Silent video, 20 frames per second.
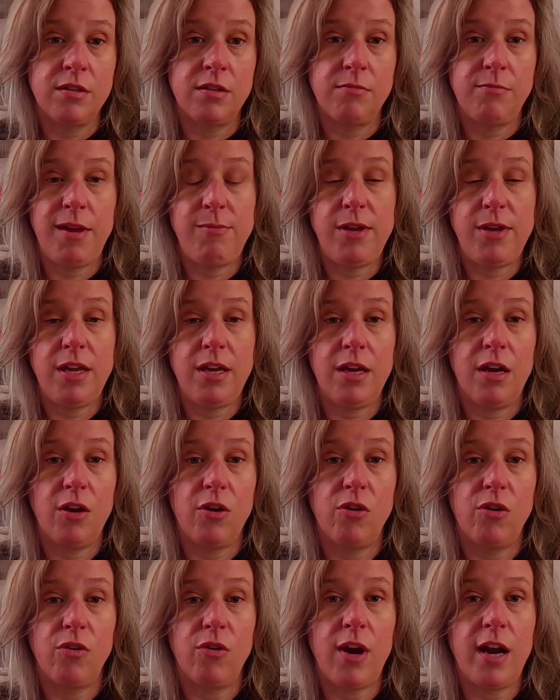maybe a
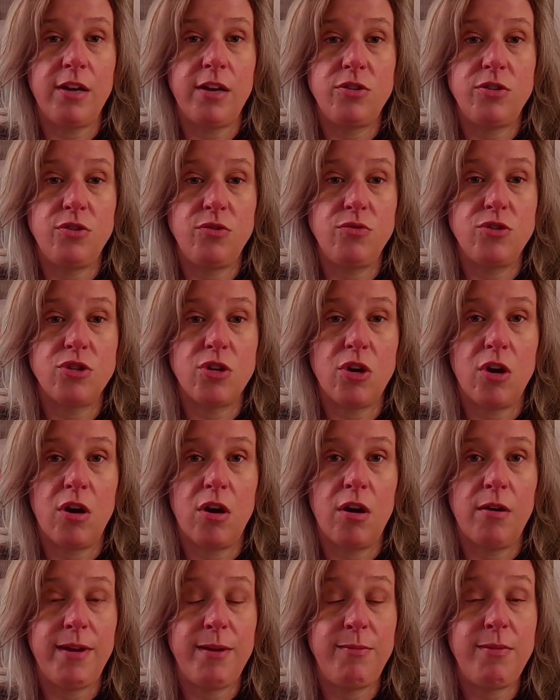gratitude
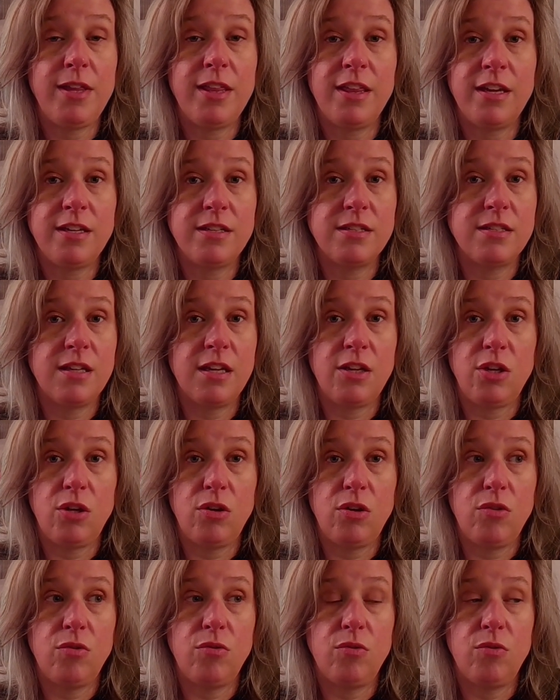jar, maybe things that
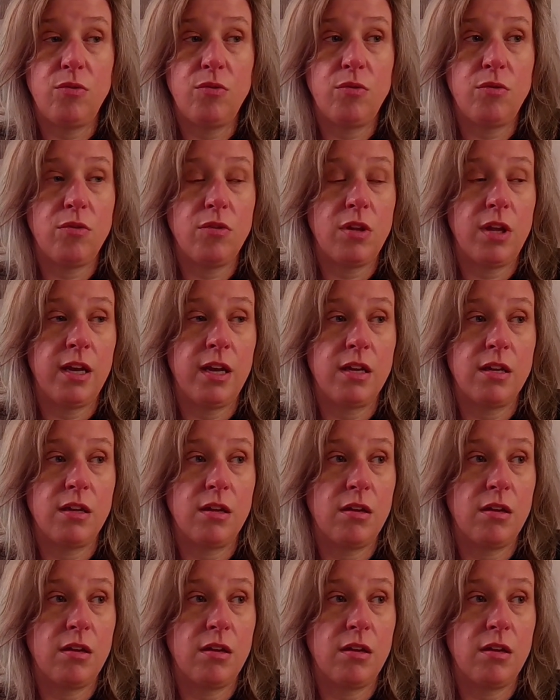you like.